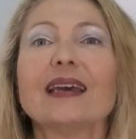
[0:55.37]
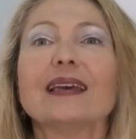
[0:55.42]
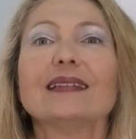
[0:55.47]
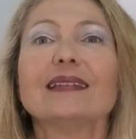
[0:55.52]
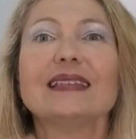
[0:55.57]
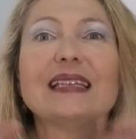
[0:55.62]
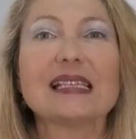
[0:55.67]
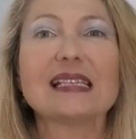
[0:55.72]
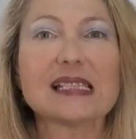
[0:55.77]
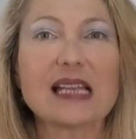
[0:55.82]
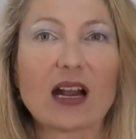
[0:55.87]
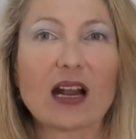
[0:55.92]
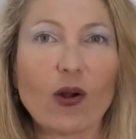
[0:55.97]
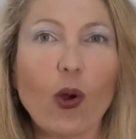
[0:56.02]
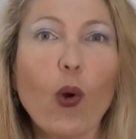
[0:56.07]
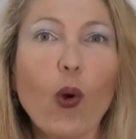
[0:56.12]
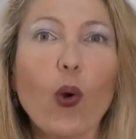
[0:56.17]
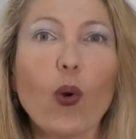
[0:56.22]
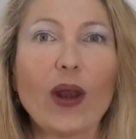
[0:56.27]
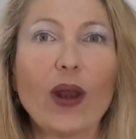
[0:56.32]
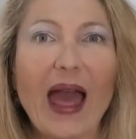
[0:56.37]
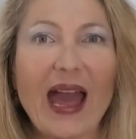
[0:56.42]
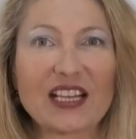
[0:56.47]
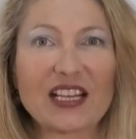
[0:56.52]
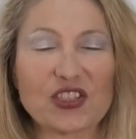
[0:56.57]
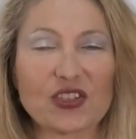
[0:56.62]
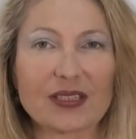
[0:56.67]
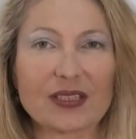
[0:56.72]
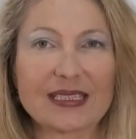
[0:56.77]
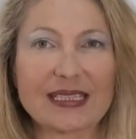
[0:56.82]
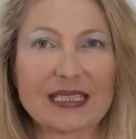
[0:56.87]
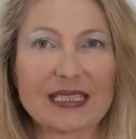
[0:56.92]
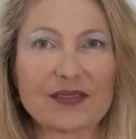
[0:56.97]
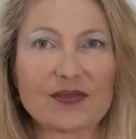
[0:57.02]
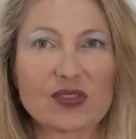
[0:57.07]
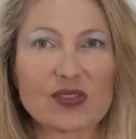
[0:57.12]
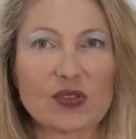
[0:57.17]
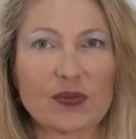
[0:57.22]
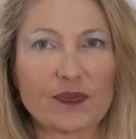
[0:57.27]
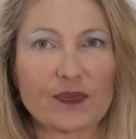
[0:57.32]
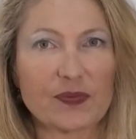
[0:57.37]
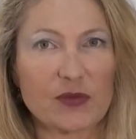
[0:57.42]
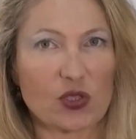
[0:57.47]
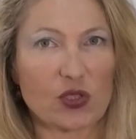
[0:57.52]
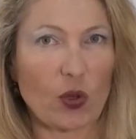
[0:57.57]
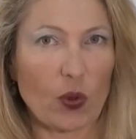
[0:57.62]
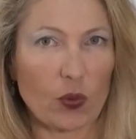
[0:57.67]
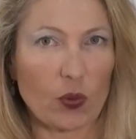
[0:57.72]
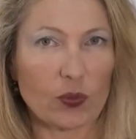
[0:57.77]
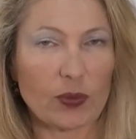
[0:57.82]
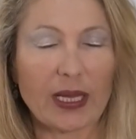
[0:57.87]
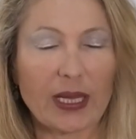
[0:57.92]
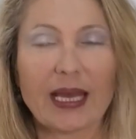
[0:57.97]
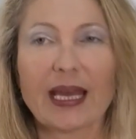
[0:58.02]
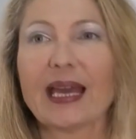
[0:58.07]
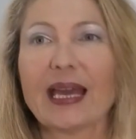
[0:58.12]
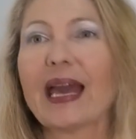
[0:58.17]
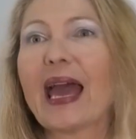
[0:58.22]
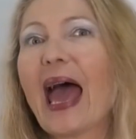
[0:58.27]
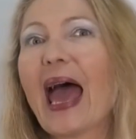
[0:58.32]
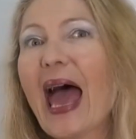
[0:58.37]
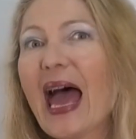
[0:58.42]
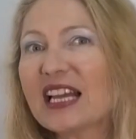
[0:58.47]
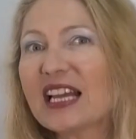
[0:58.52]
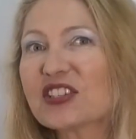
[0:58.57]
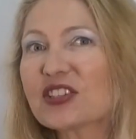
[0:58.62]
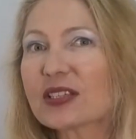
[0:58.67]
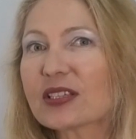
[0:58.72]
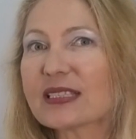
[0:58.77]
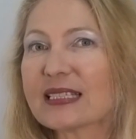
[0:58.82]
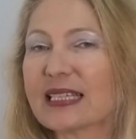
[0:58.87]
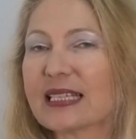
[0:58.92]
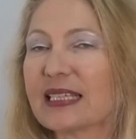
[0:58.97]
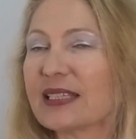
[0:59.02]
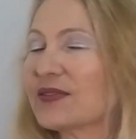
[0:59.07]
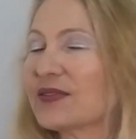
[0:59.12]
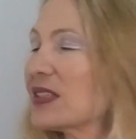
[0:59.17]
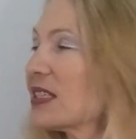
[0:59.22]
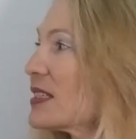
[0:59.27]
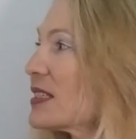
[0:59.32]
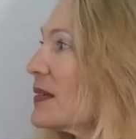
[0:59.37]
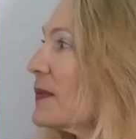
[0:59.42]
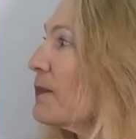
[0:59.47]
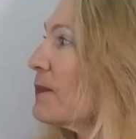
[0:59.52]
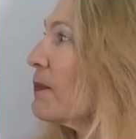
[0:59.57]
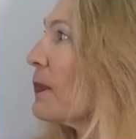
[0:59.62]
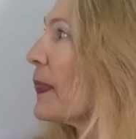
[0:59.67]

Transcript: These are all adjectives. So, adjectives,